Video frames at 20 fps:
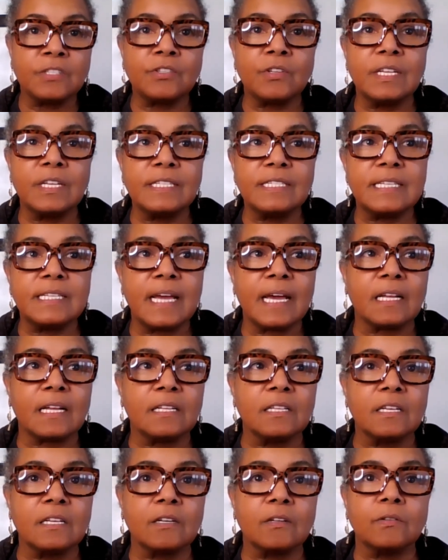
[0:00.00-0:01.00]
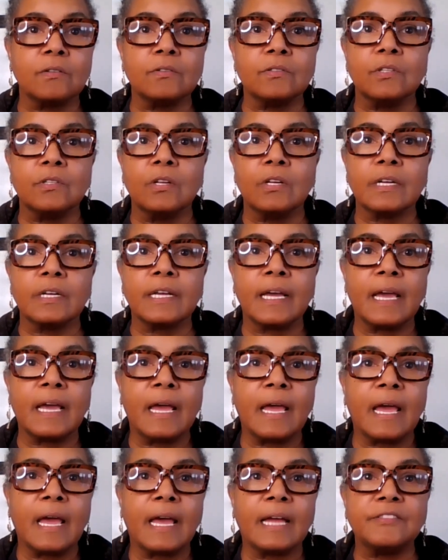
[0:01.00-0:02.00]
So let's take a little look
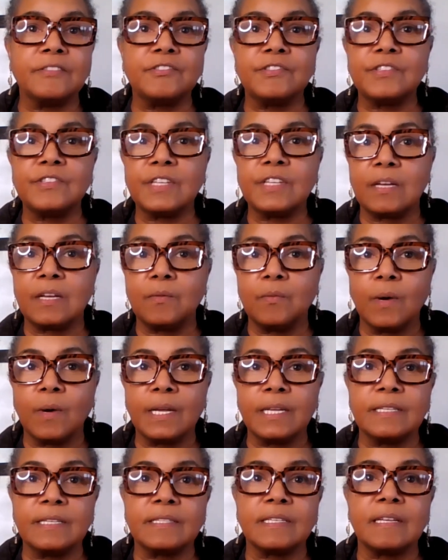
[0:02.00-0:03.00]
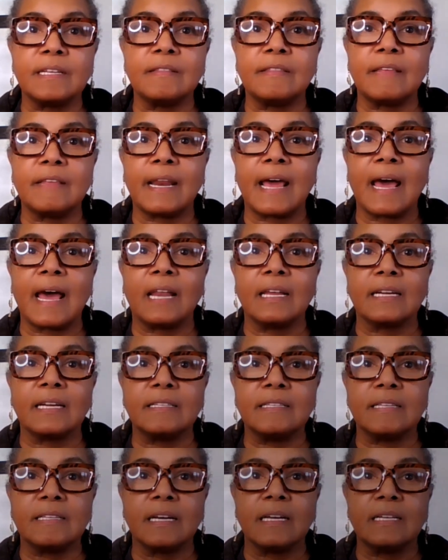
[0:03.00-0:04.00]
and see what is it that Alec
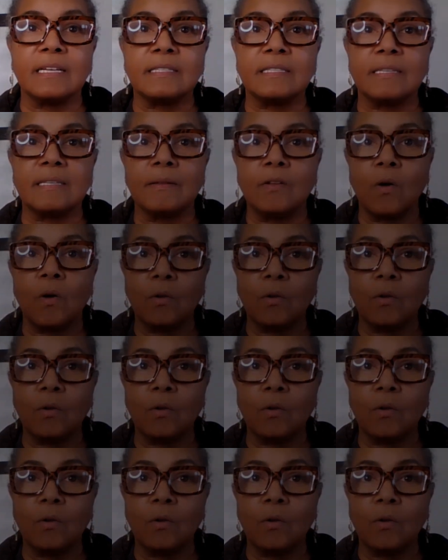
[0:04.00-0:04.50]
does.